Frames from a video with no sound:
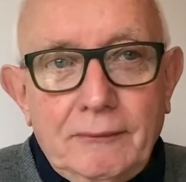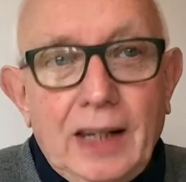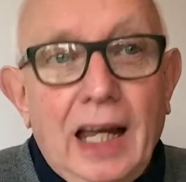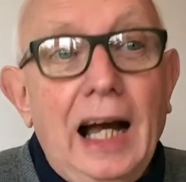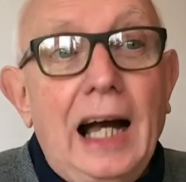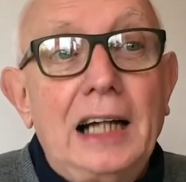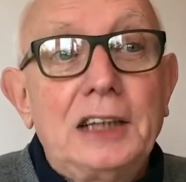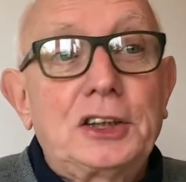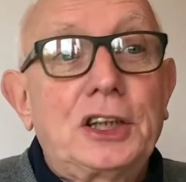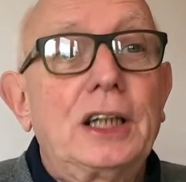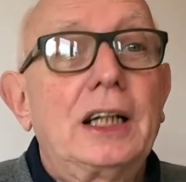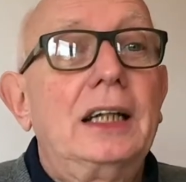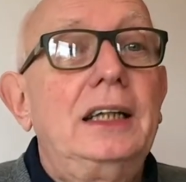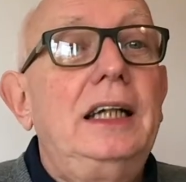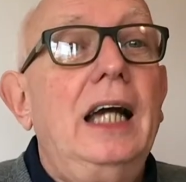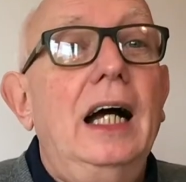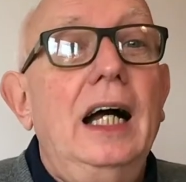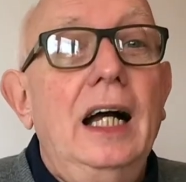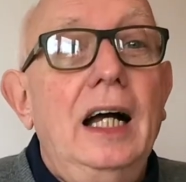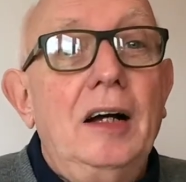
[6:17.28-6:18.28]

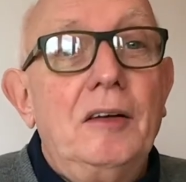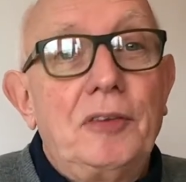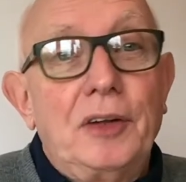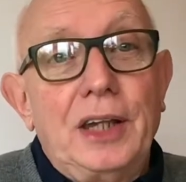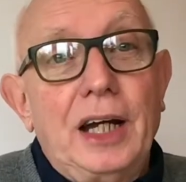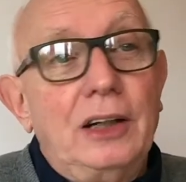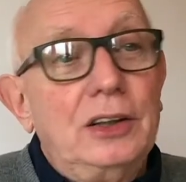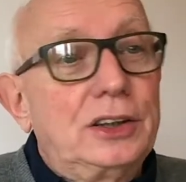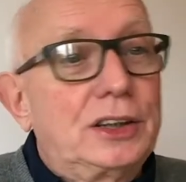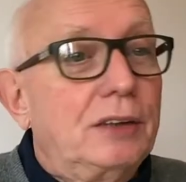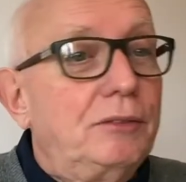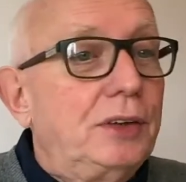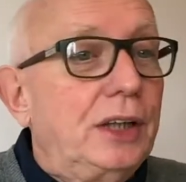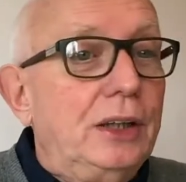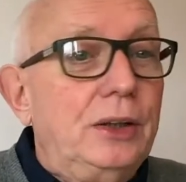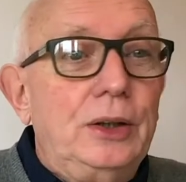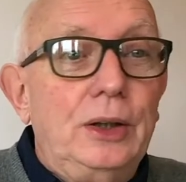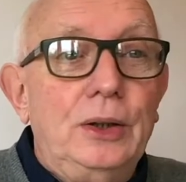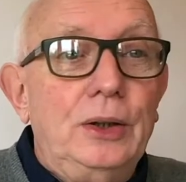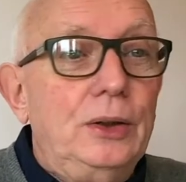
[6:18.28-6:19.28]
Actually, for those of
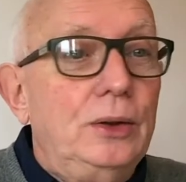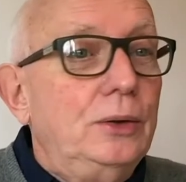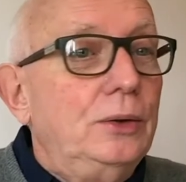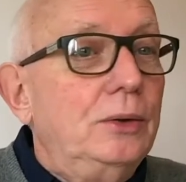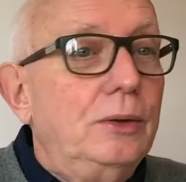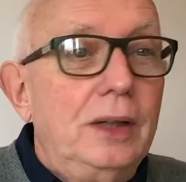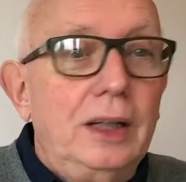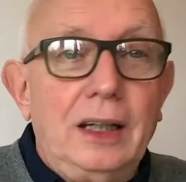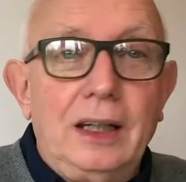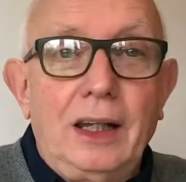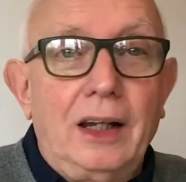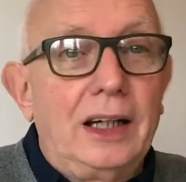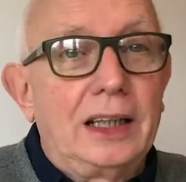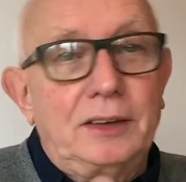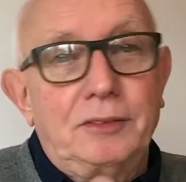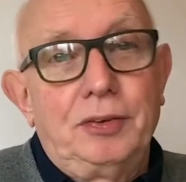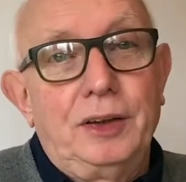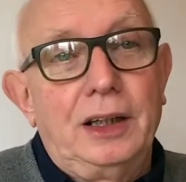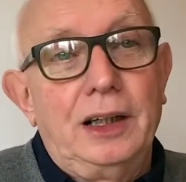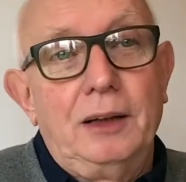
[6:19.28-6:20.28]
you who
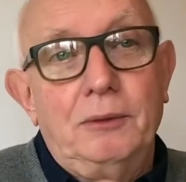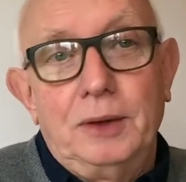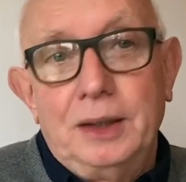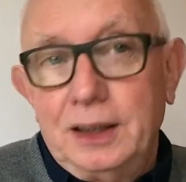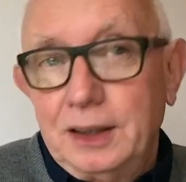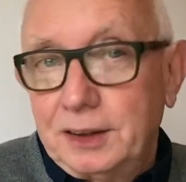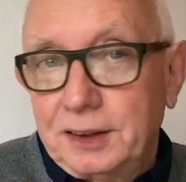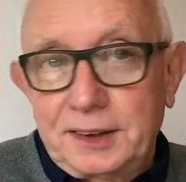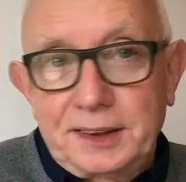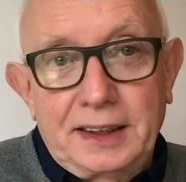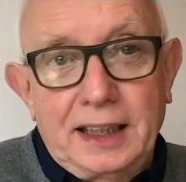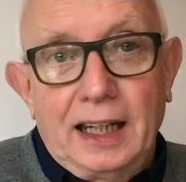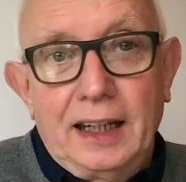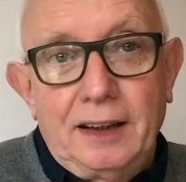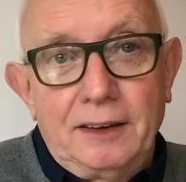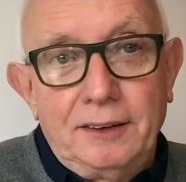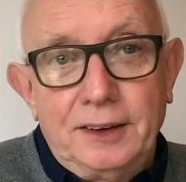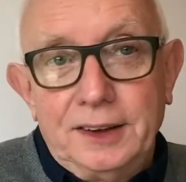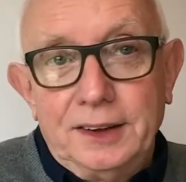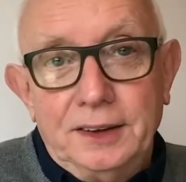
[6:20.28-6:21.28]
like fireworks,
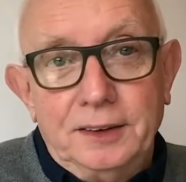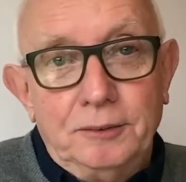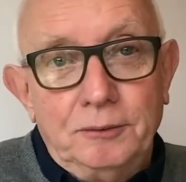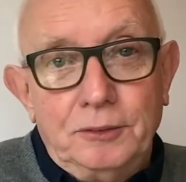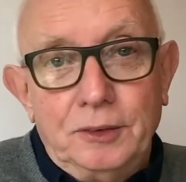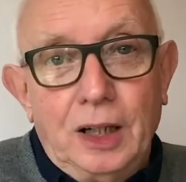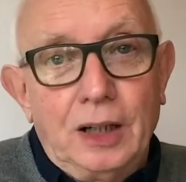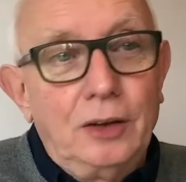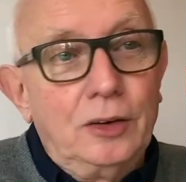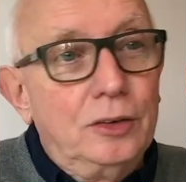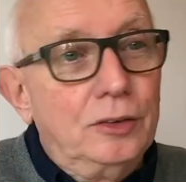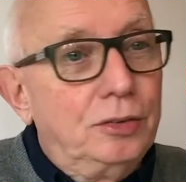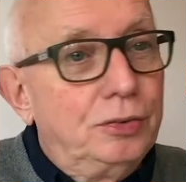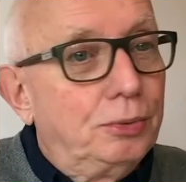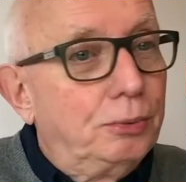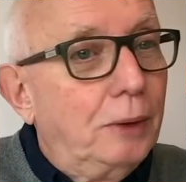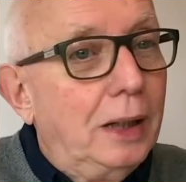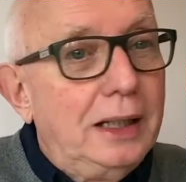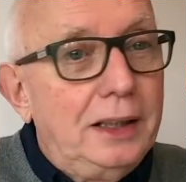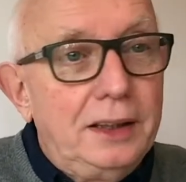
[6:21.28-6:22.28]
Karen and
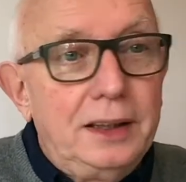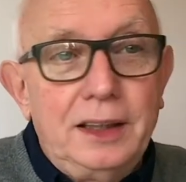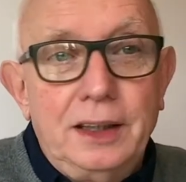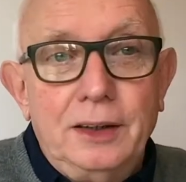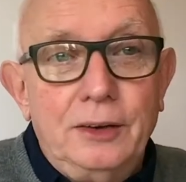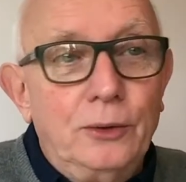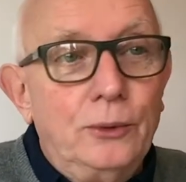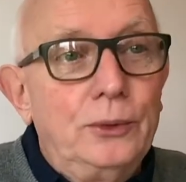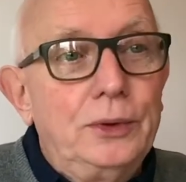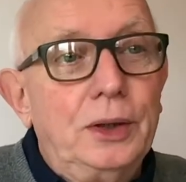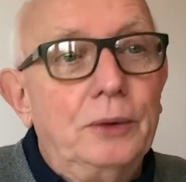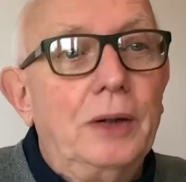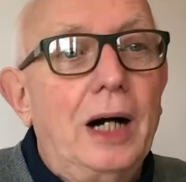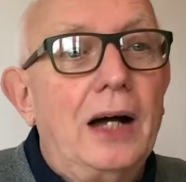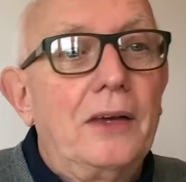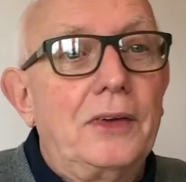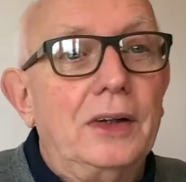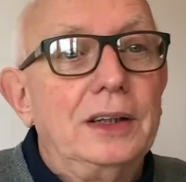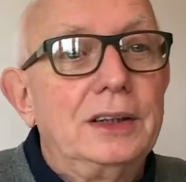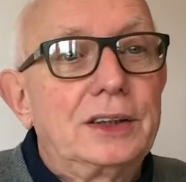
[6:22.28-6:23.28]
Rolf, Wendy, and all you
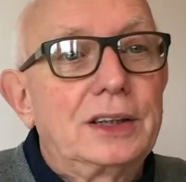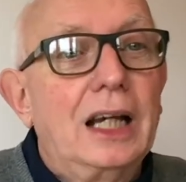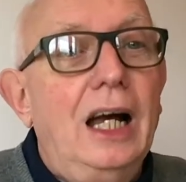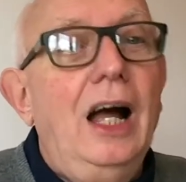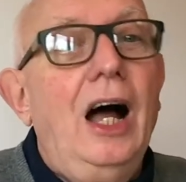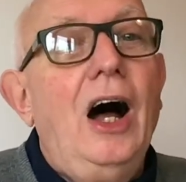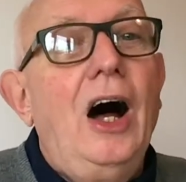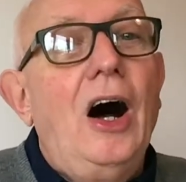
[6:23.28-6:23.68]
others,